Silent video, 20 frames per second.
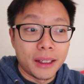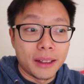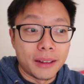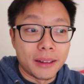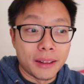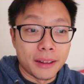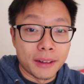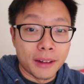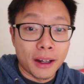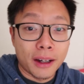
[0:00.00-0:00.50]

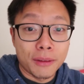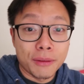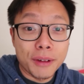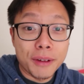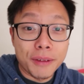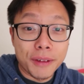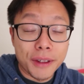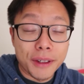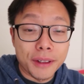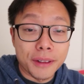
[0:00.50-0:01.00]
did not
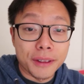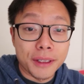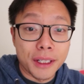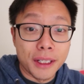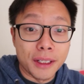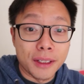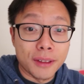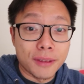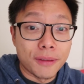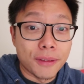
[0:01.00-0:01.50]
reveal
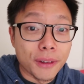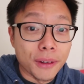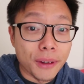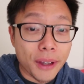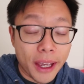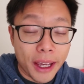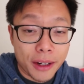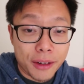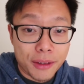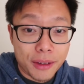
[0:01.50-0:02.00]
his full
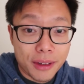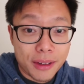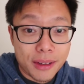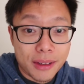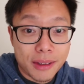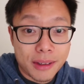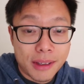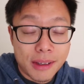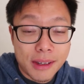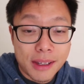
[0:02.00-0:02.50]

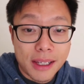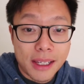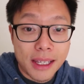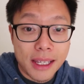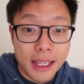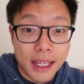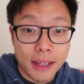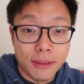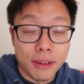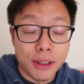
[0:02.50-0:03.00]
address.
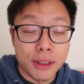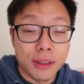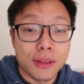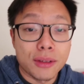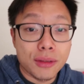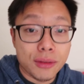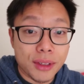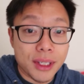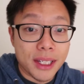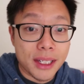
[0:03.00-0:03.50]
He gave us a
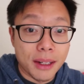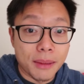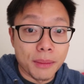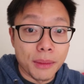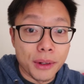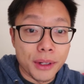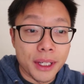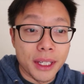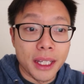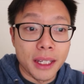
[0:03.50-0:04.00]
street
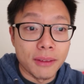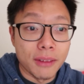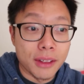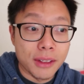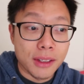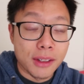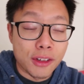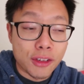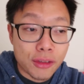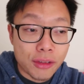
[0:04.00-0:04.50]
number, he gave
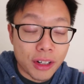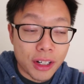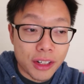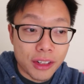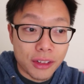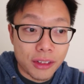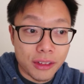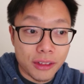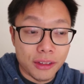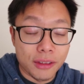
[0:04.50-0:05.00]
us
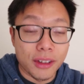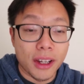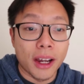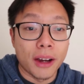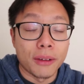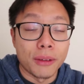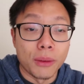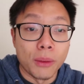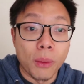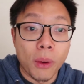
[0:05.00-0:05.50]
instructions on
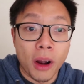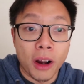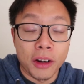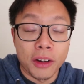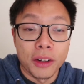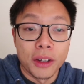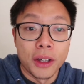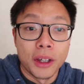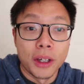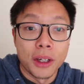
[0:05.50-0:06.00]
how to
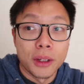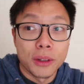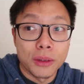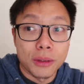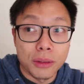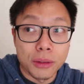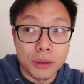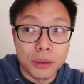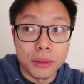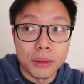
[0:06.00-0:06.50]
walk
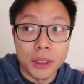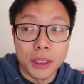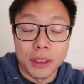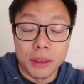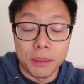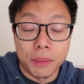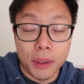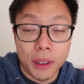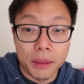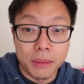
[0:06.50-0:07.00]
to his
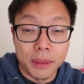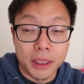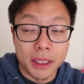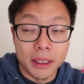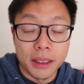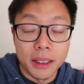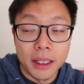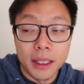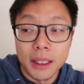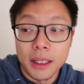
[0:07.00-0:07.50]

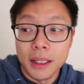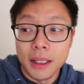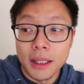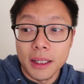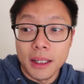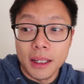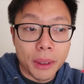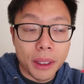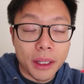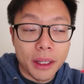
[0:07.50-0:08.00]
apartment,
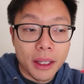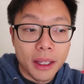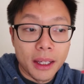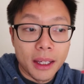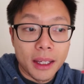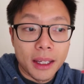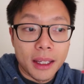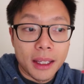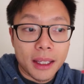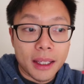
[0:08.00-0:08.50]
but
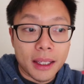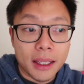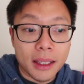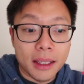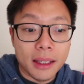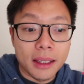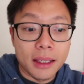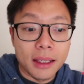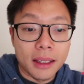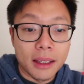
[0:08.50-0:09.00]

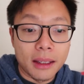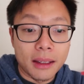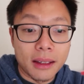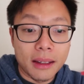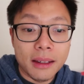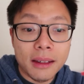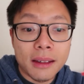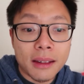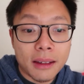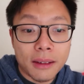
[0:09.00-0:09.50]
he
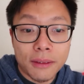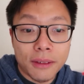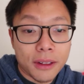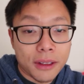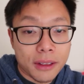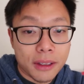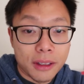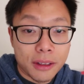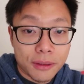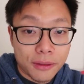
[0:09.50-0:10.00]
didn't give
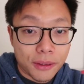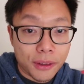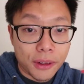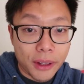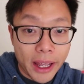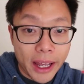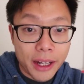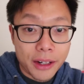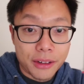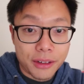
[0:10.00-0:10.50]
us his full
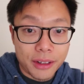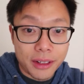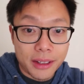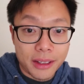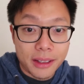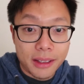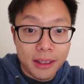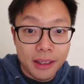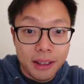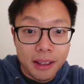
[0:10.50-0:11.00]

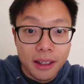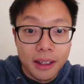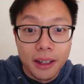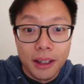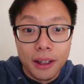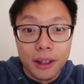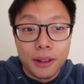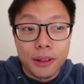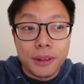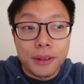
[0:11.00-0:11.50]
address.
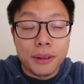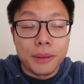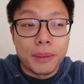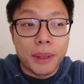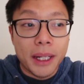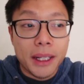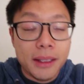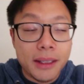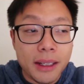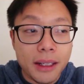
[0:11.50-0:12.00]
So
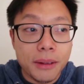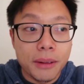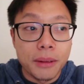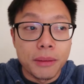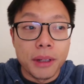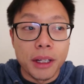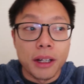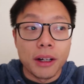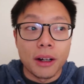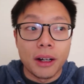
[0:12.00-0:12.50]
by the time
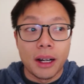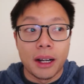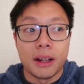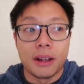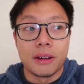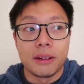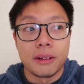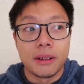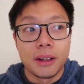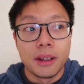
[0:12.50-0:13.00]
when we got out,